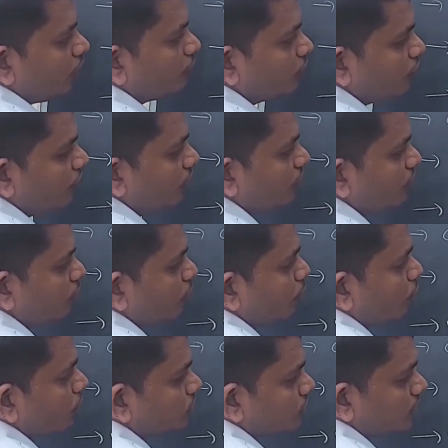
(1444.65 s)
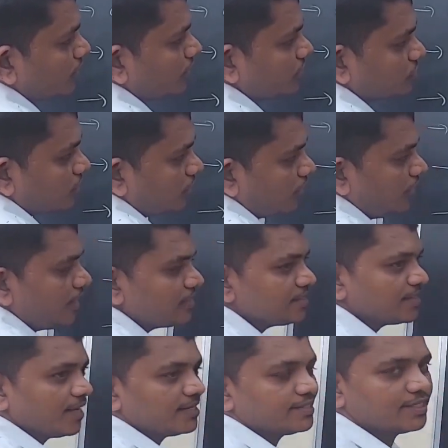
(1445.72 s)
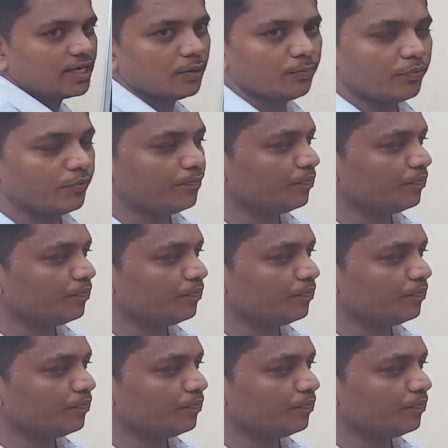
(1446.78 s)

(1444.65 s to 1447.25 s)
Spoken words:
fluid filled portion that is called as cell sap.